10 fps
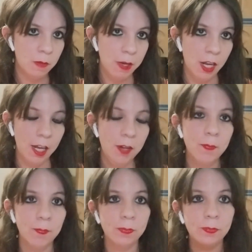beginning.
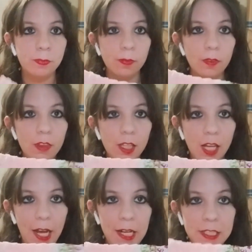
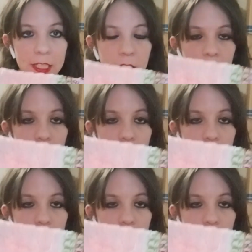And